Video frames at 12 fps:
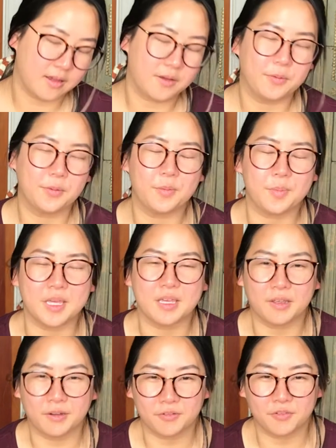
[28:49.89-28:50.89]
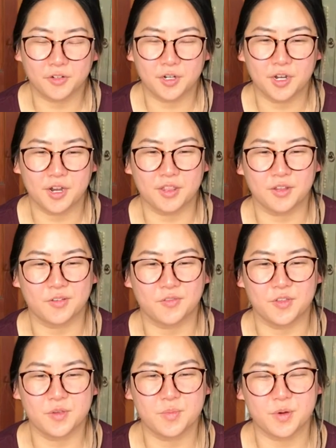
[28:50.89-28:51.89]
We'll be here for another
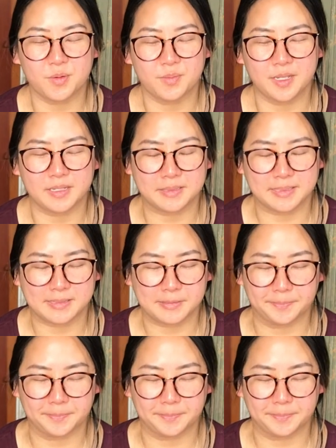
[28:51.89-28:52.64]
few moments.